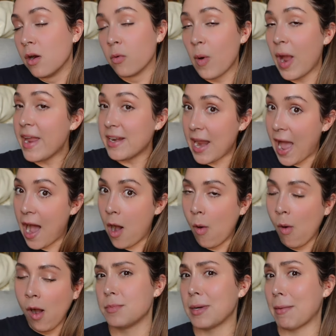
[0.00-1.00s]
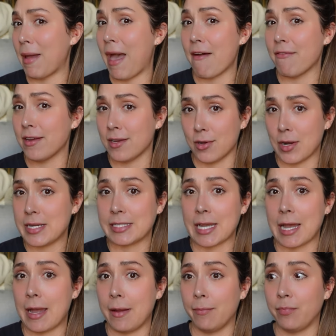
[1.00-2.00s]
right now, but I'm having a great
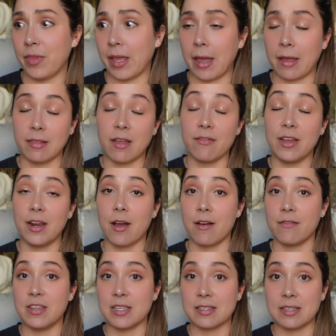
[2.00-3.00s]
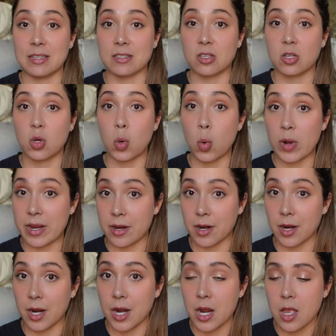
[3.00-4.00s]
time. Like I love it. Obviously it's
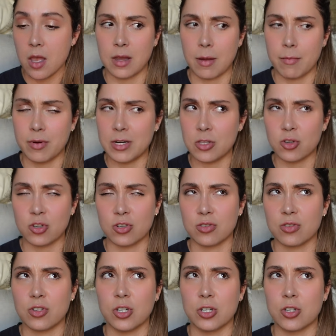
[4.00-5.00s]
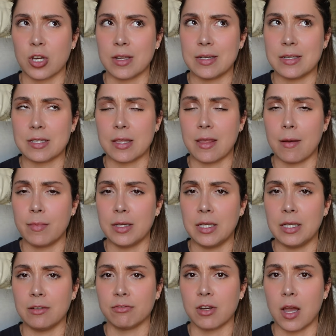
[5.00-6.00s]
queer. I'm pretty sure Johnny said that,
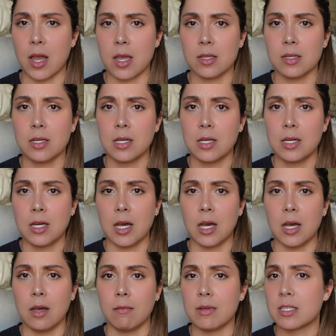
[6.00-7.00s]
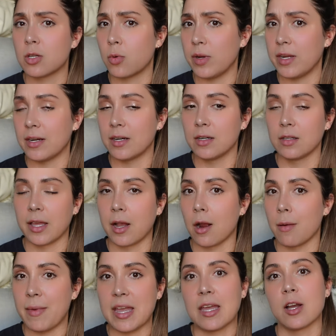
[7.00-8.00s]
but if not, it's queer. Like
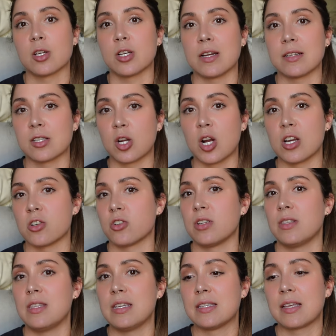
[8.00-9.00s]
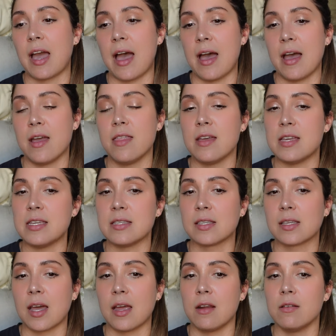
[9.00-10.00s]
our main character has a crush on this guy that he's
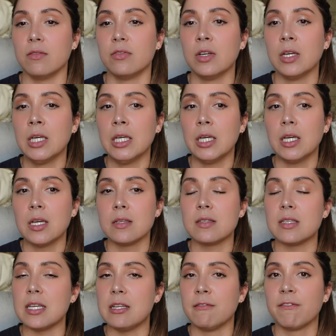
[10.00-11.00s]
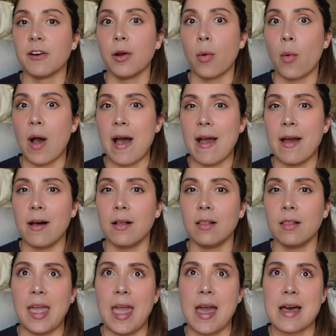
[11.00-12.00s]
kind of seen for a
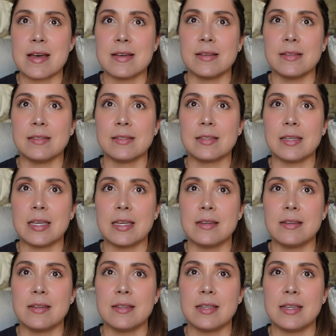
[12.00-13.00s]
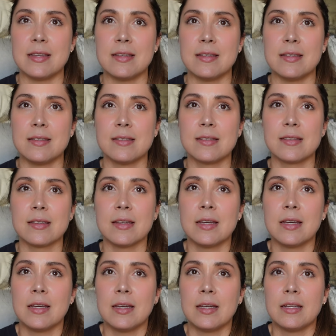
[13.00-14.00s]
while, and it is
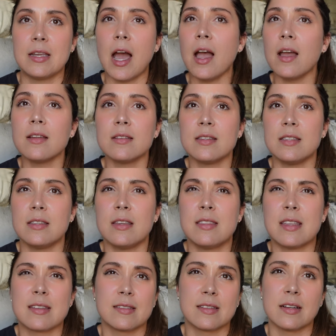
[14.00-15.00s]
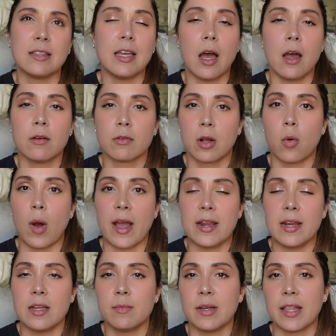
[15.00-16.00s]
not necessarily
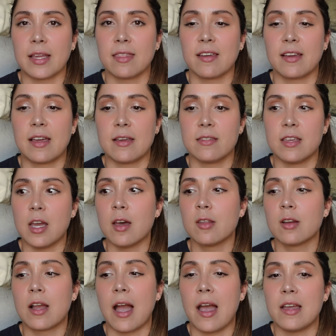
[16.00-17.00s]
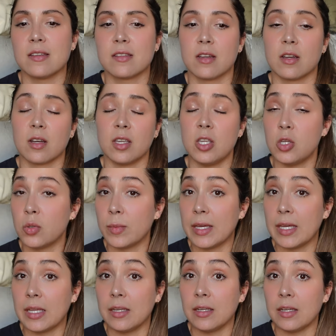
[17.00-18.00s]
unrequited, but like the other guy is a
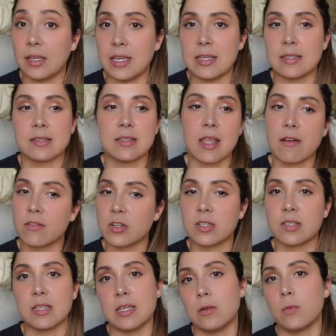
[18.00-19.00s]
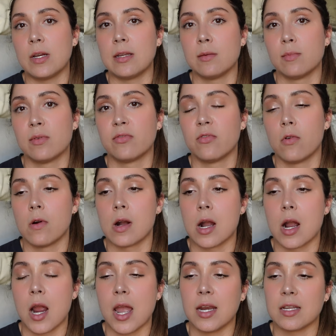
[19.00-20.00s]
human. He's never seen Wynd
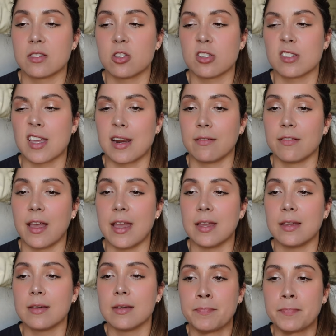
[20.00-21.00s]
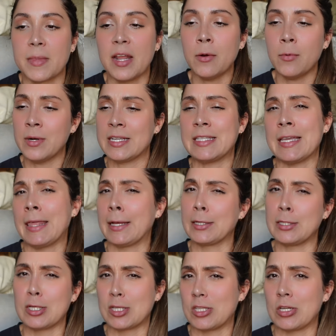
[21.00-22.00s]
before, and it's just kind of like, I don't want to say like
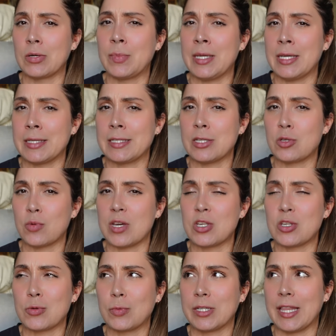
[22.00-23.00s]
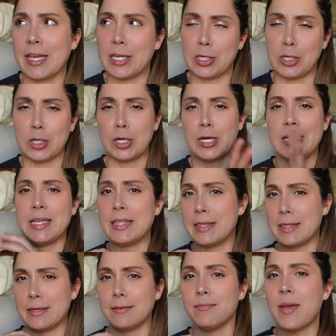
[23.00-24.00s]
a Disturbia situation where like you're
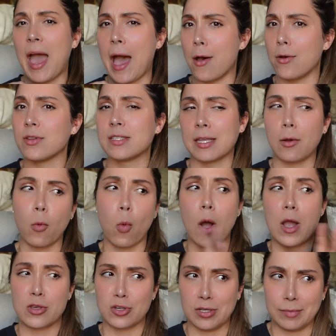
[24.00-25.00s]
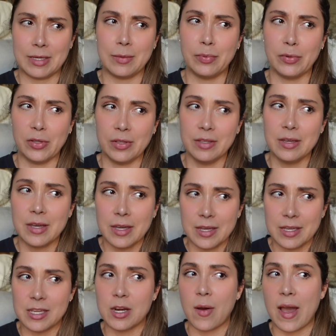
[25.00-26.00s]
in the house like watching people,
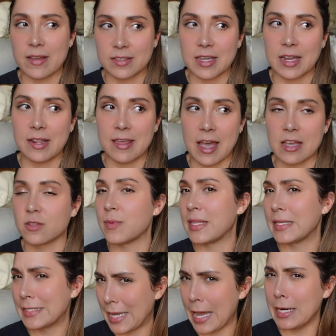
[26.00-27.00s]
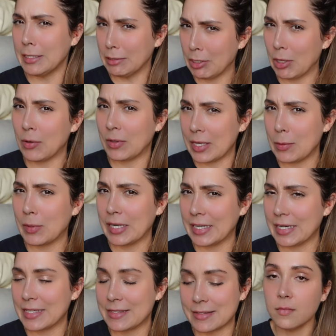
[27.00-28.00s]
you know, outside of the house, but that's kind of low-key what
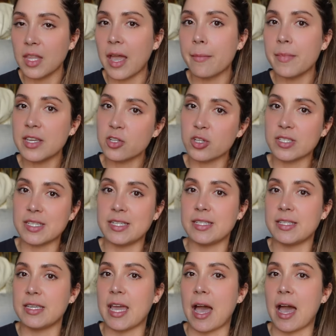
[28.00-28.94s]
it is. I'm interested to see